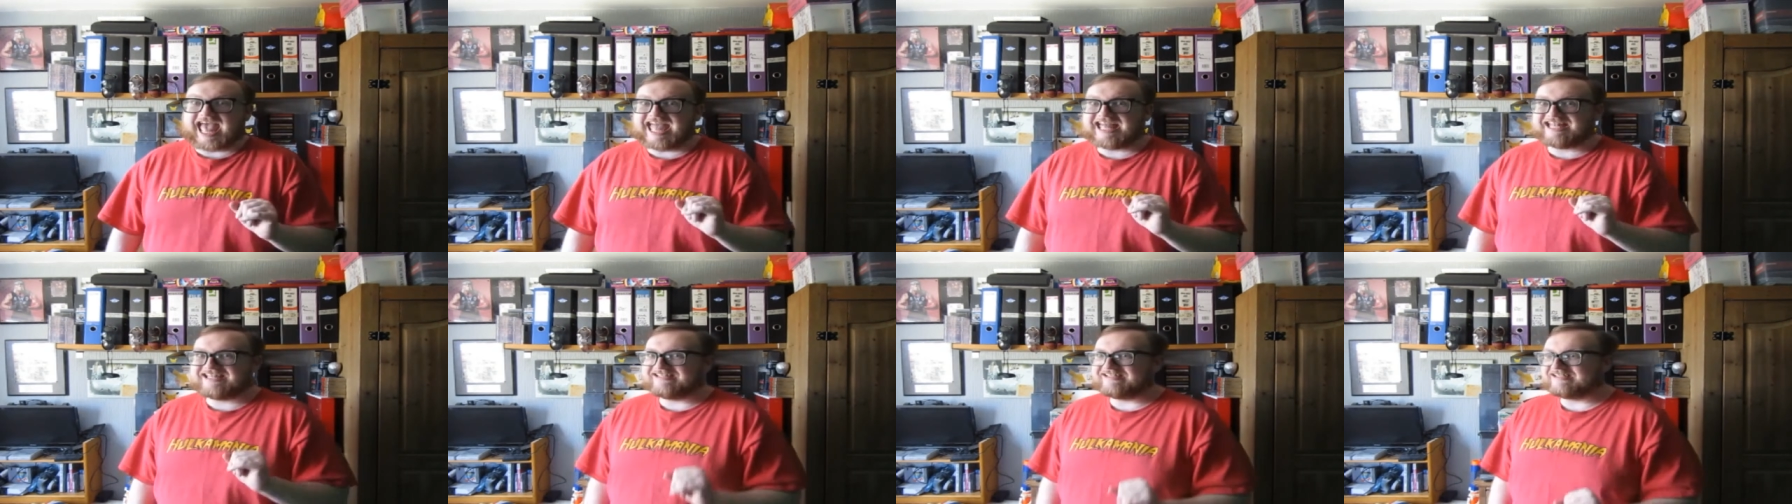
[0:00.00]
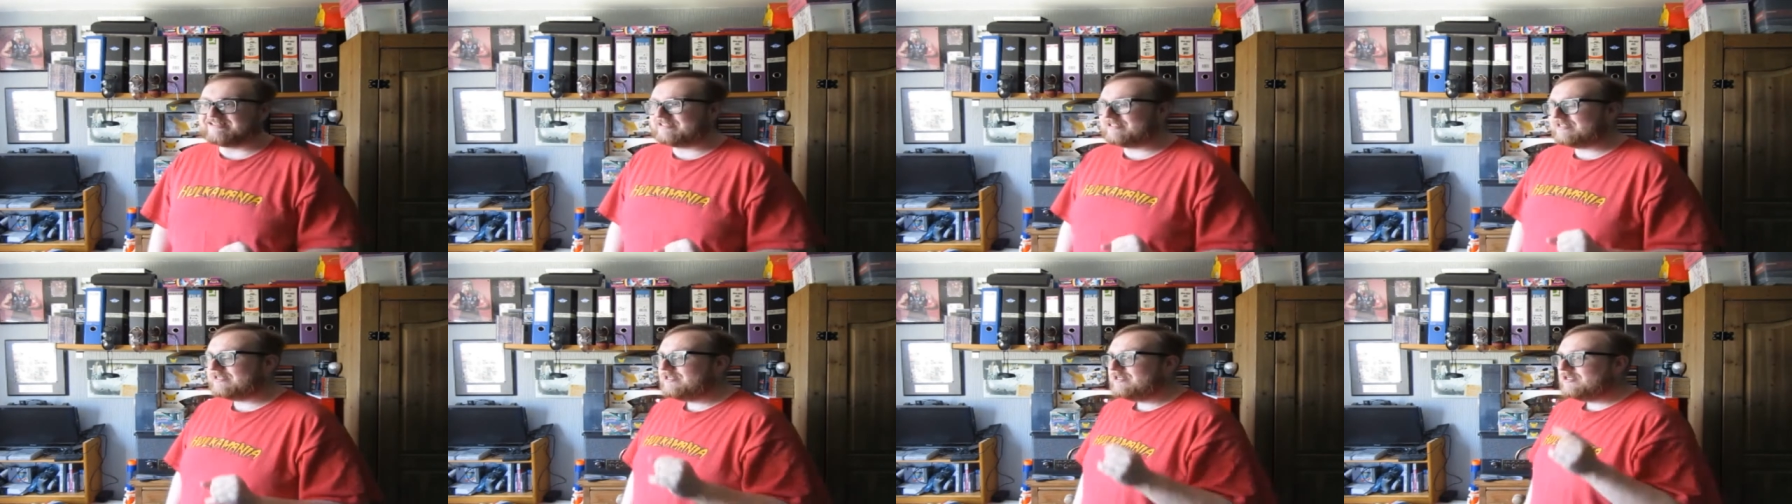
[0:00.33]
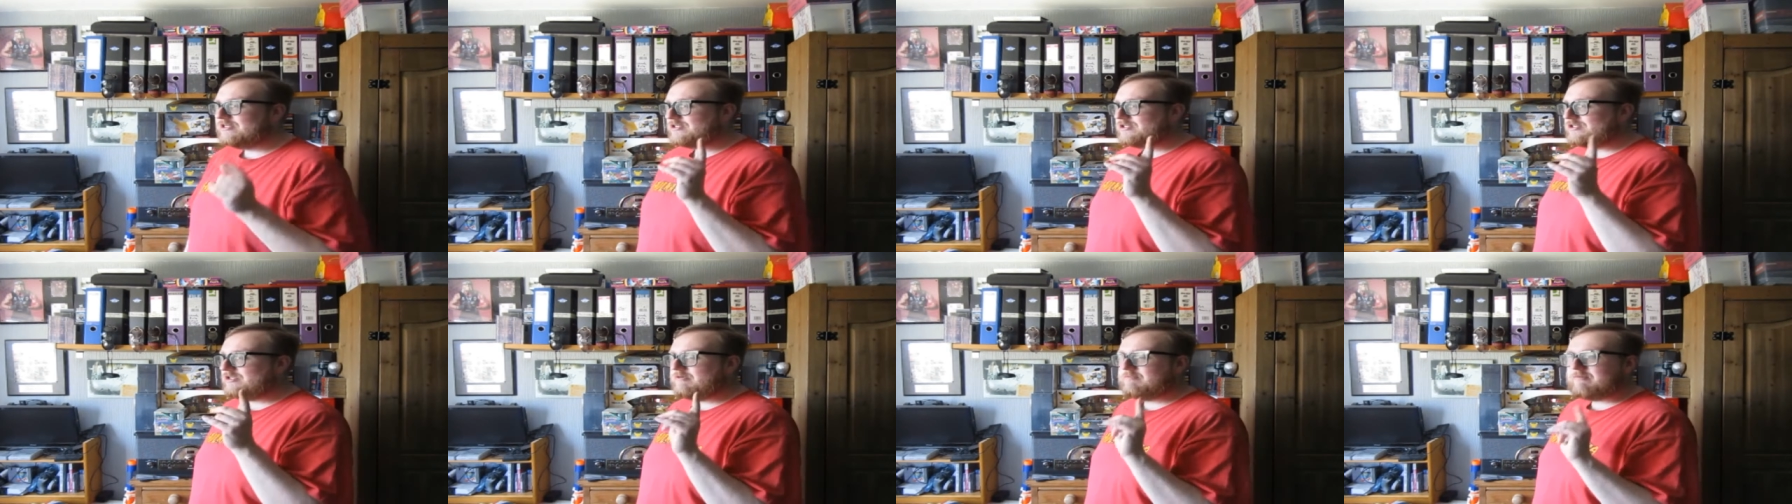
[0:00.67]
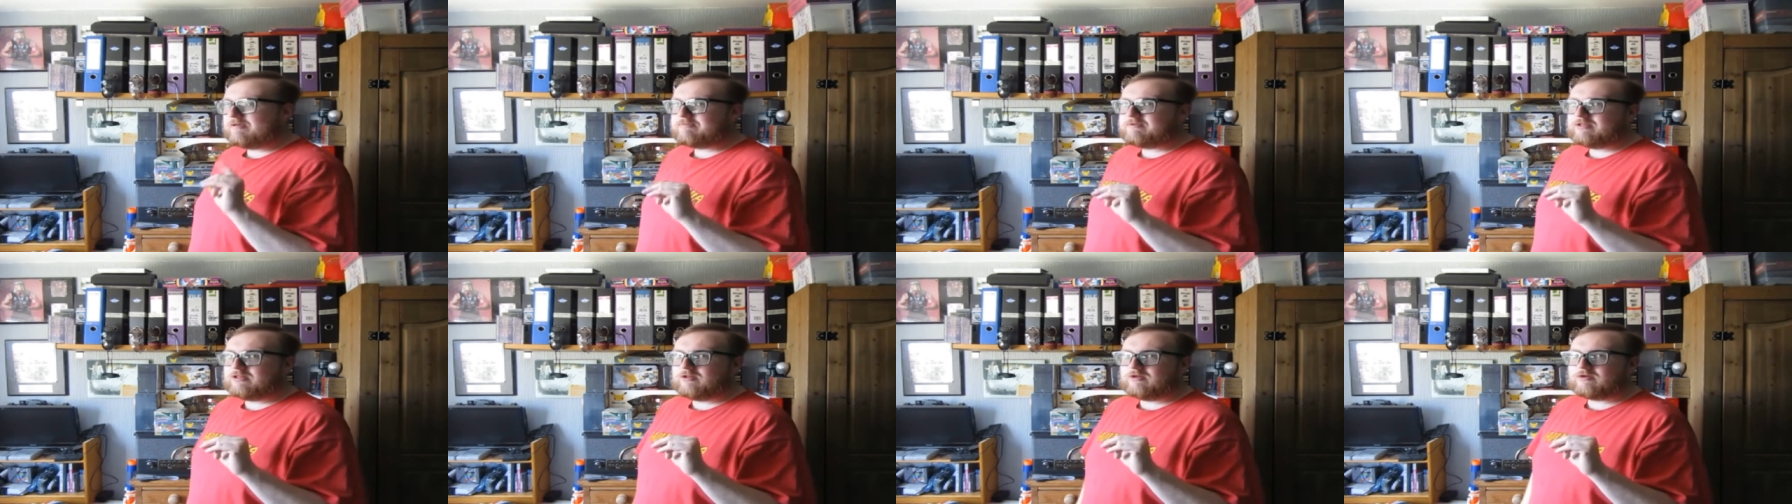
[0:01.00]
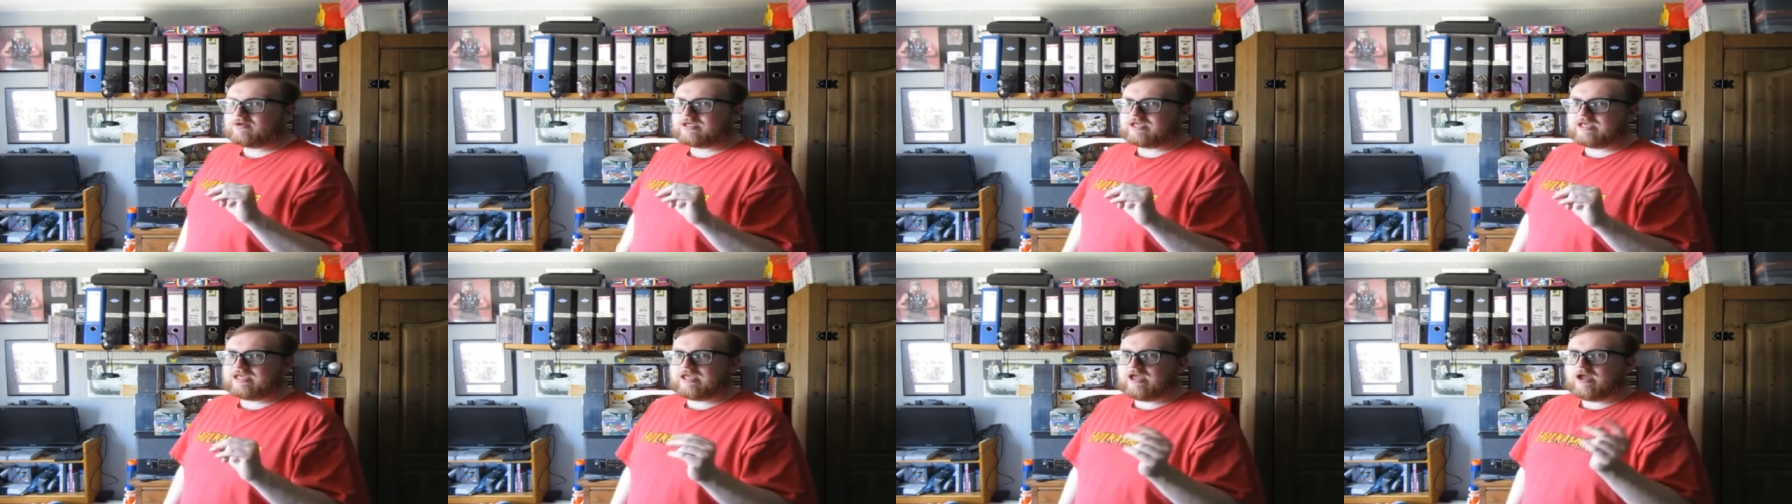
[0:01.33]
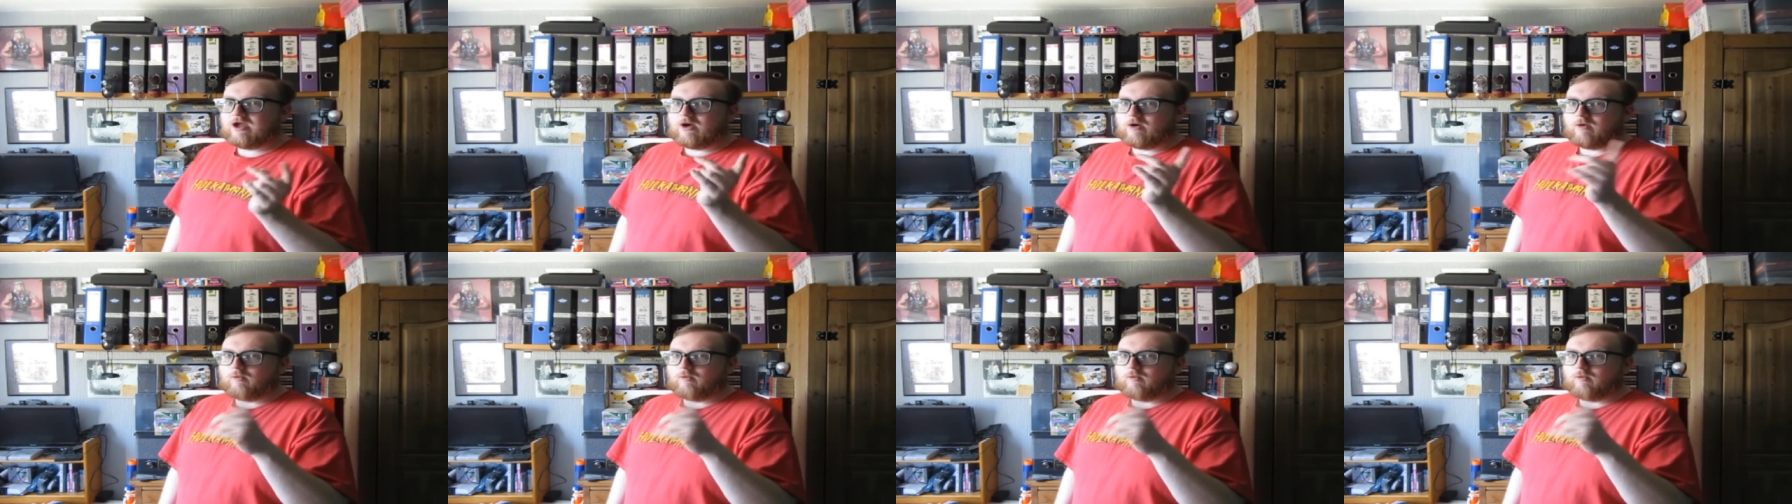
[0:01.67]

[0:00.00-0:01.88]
end. So you may be lucky,